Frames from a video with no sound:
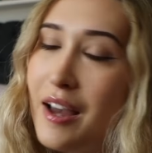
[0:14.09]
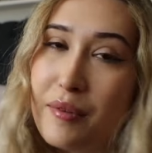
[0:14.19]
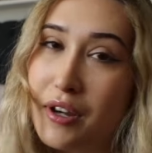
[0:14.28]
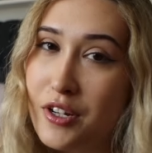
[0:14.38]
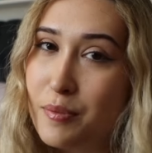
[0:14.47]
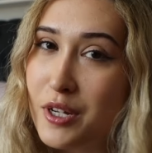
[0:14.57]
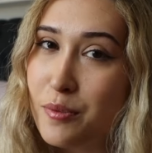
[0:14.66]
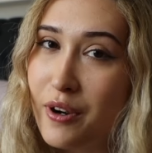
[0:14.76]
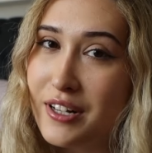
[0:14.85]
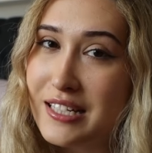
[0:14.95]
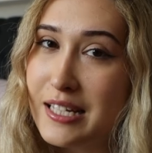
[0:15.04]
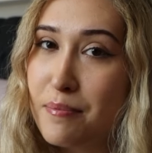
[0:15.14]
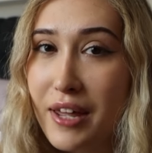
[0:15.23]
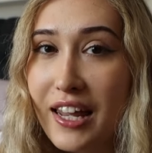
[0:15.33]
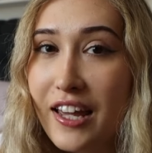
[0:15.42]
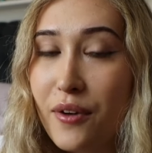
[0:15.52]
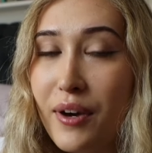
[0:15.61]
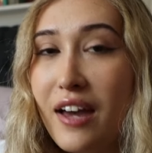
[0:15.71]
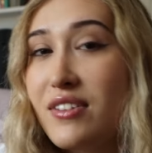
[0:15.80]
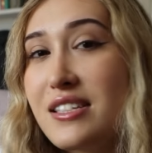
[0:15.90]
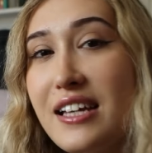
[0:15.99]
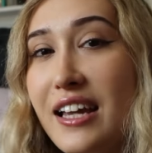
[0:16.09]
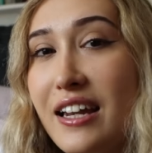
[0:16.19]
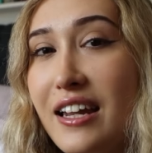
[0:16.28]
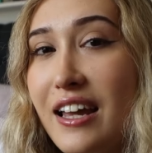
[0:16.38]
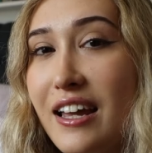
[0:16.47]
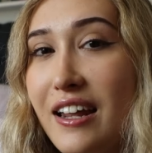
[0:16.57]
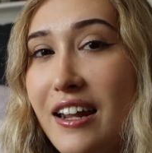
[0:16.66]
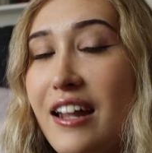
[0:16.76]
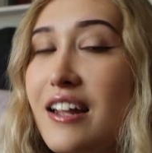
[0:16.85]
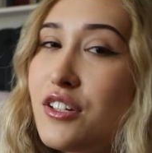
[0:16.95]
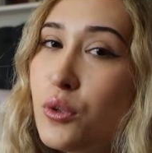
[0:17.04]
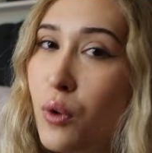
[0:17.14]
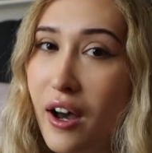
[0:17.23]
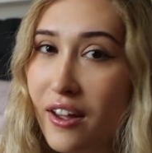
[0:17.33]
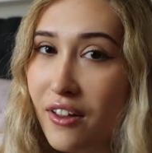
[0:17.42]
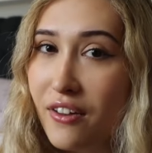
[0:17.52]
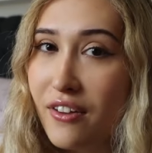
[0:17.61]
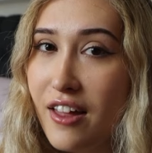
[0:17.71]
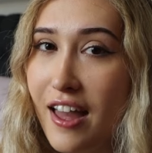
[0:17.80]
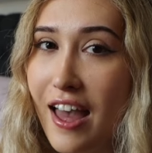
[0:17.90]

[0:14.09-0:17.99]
I'm going to Peterborough to see Millie, who I haven't seen in a little while,